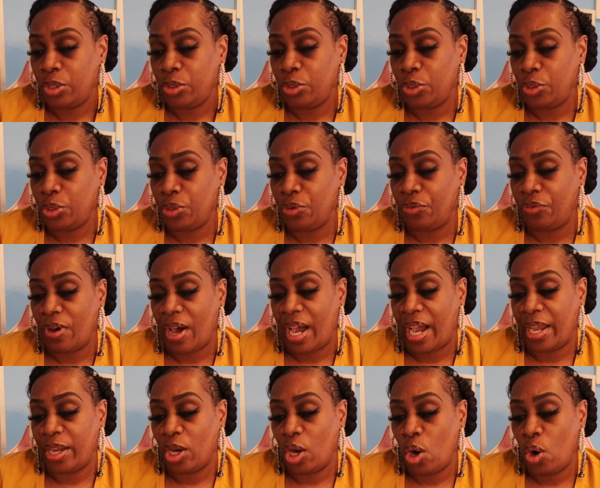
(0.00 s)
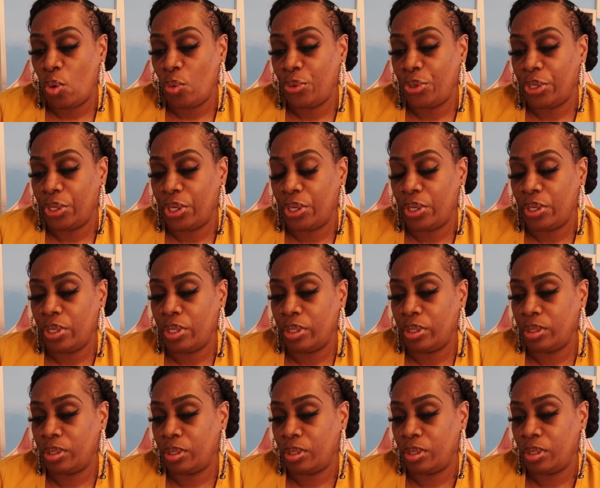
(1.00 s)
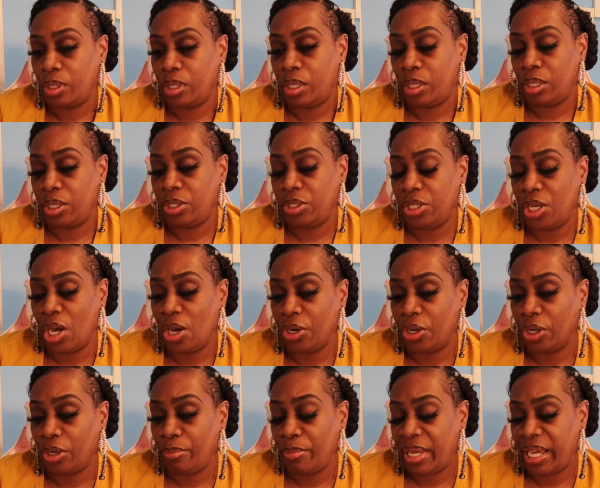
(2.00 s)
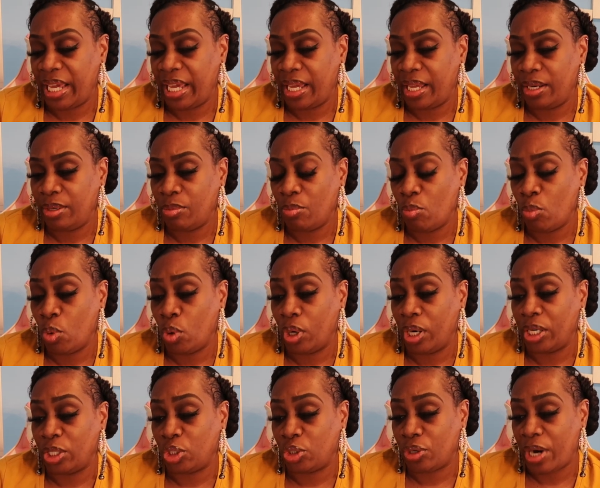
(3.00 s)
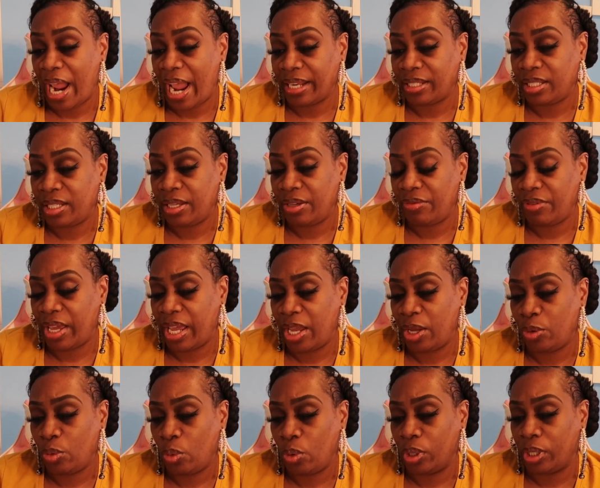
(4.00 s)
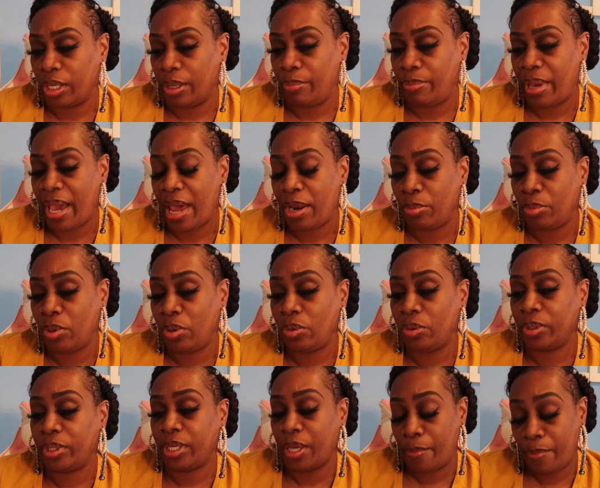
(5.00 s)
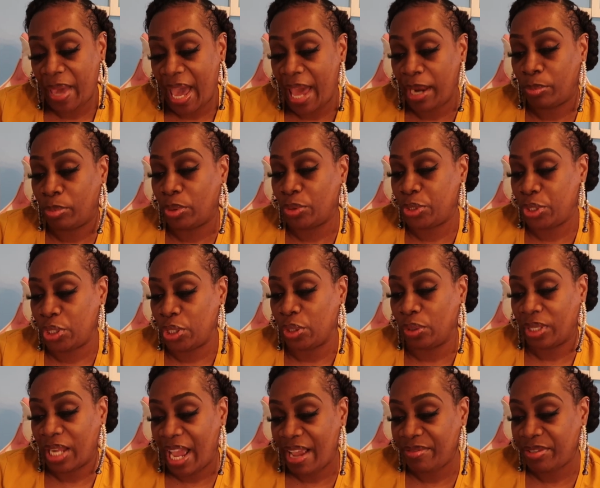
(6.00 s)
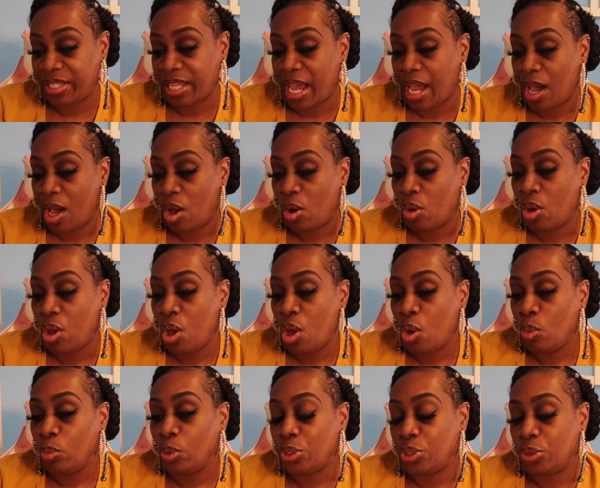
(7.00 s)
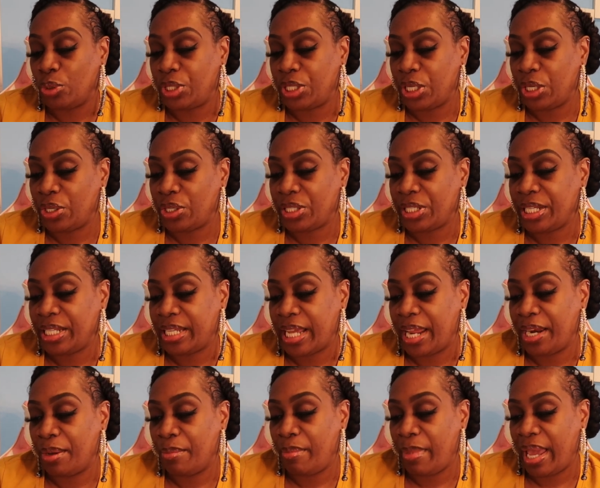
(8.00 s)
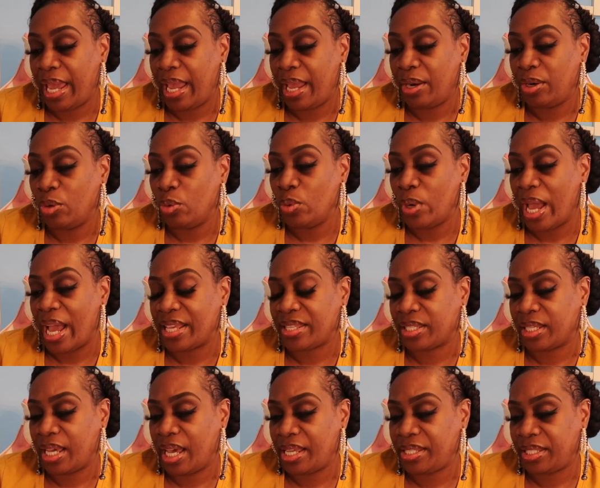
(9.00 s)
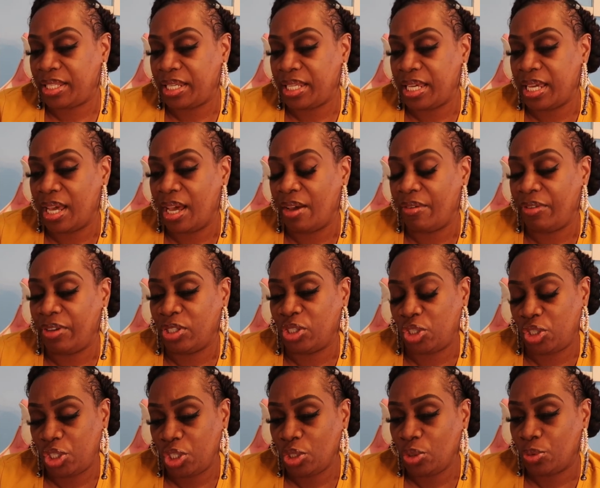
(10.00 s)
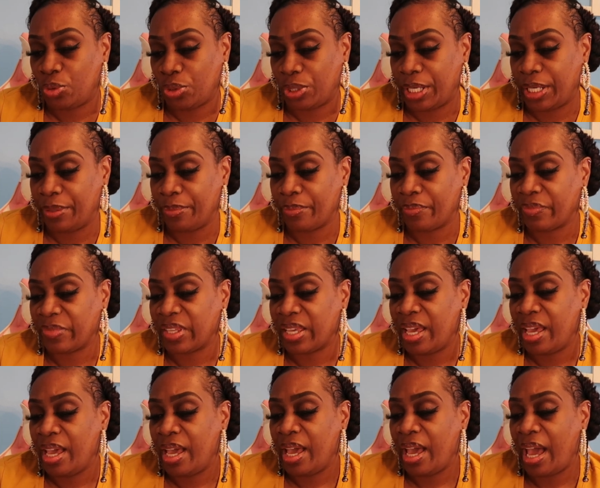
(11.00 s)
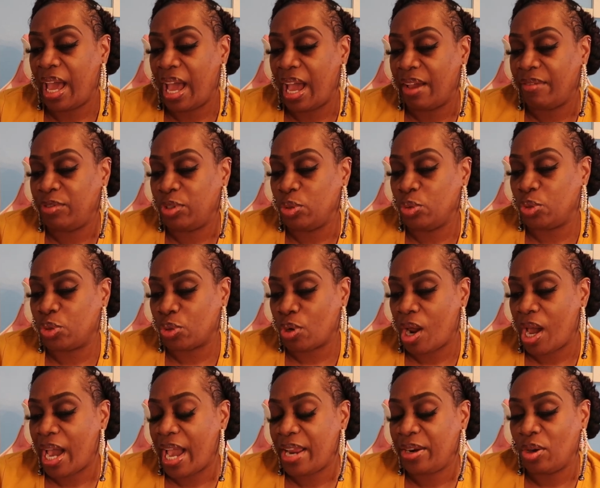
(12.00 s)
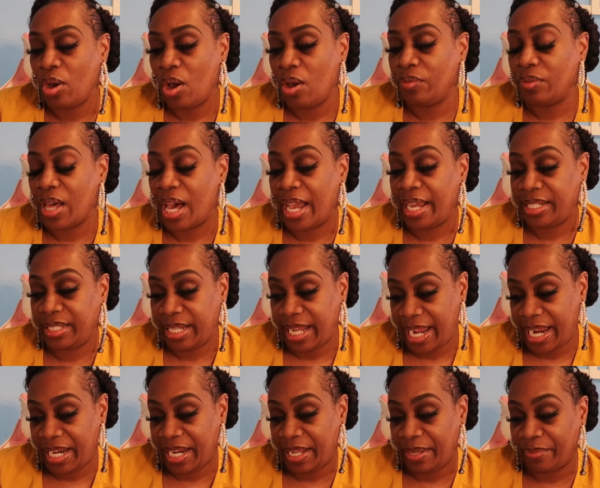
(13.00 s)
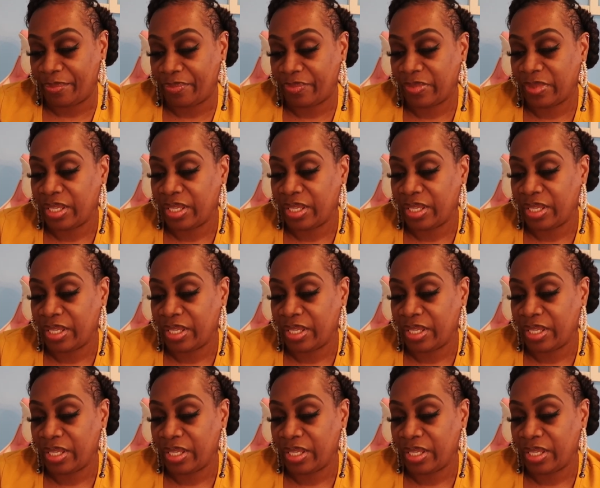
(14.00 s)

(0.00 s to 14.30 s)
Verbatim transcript: Do you find older, younger men more attractive and or compatible compatible to your lifestyle? Would you seriously date a man who has custody of his children? Have you tried online dating?